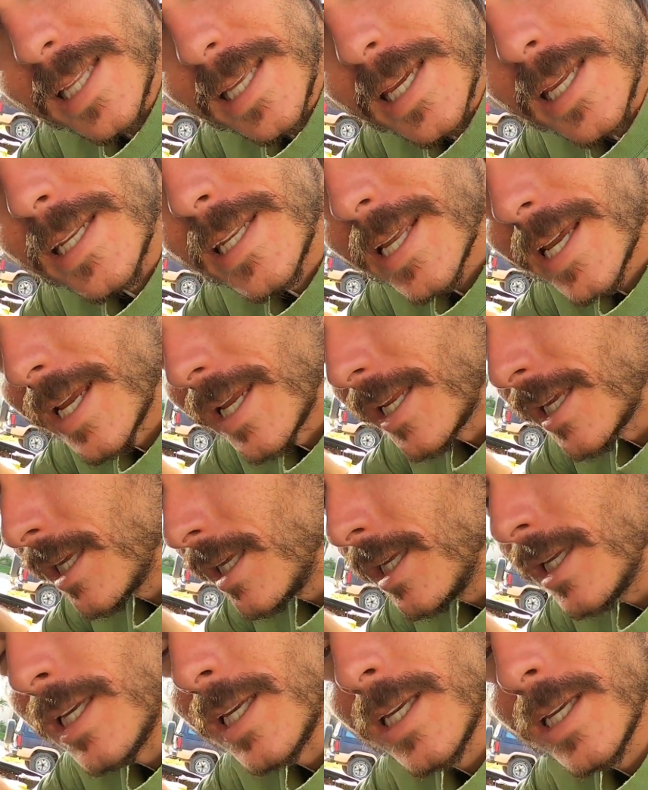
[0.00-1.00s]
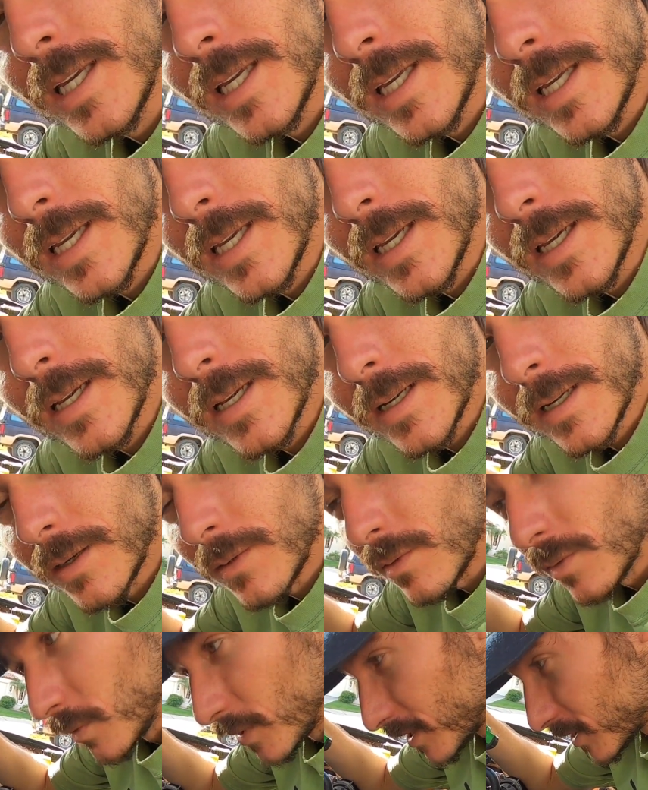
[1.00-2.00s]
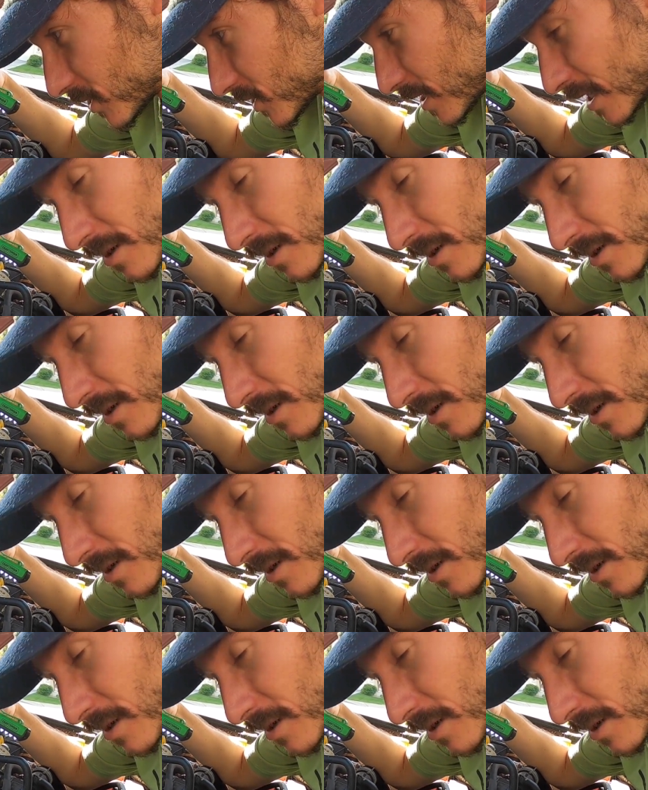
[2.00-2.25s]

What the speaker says: the intake, which